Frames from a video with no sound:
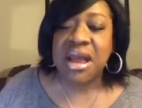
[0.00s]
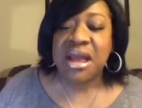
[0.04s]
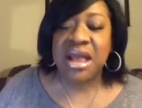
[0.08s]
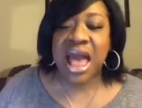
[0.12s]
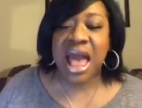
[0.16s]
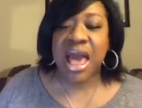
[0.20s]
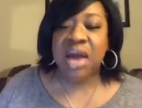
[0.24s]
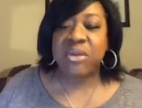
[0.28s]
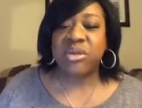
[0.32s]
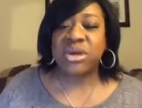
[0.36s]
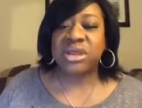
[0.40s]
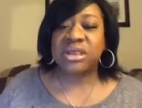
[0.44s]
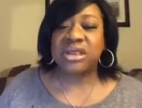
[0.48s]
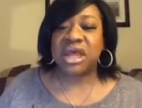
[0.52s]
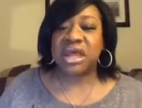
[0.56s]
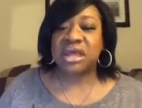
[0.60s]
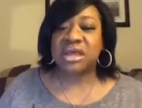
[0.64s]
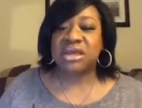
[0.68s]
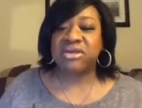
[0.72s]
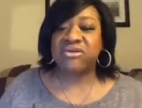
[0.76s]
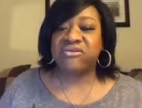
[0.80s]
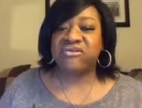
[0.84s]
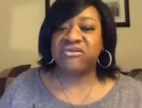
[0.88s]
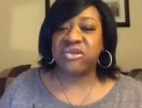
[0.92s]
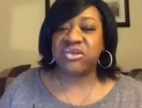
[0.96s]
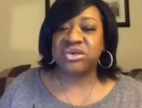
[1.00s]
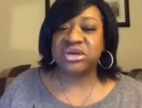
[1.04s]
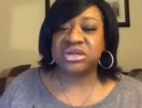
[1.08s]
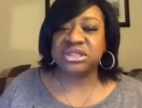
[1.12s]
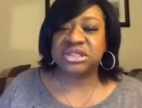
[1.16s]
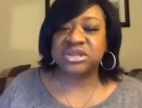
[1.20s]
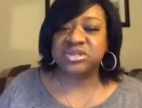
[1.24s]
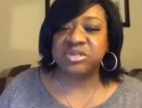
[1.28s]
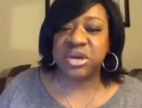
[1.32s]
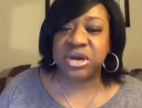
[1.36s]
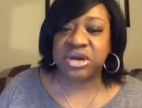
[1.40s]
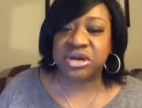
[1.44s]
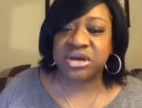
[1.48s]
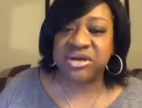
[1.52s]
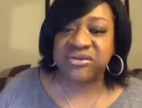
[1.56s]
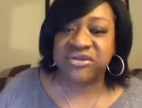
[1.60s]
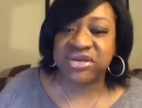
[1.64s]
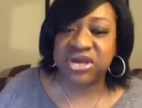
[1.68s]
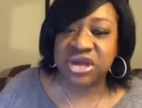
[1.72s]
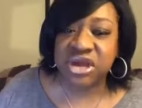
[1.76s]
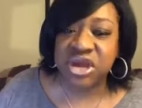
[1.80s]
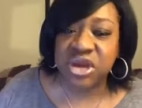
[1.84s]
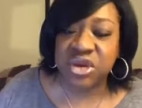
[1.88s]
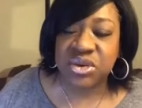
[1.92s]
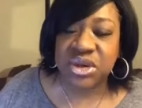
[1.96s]
God, we thank you for a spirit of
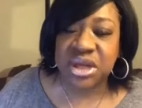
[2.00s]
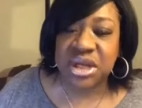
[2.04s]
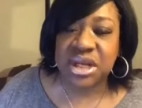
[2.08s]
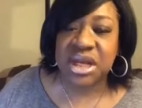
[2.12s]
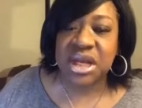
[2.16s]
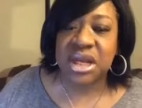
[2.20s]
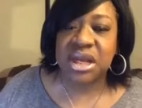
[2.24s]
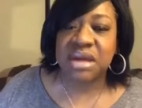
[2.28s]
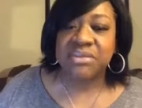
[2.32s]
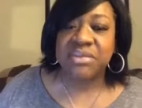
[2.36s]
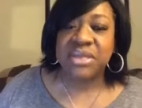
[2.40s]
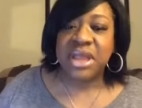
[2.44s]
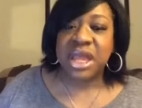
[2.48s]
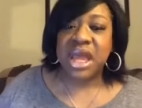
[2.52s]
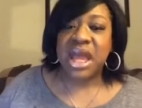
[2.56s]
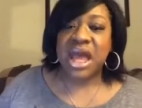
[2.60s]
unity.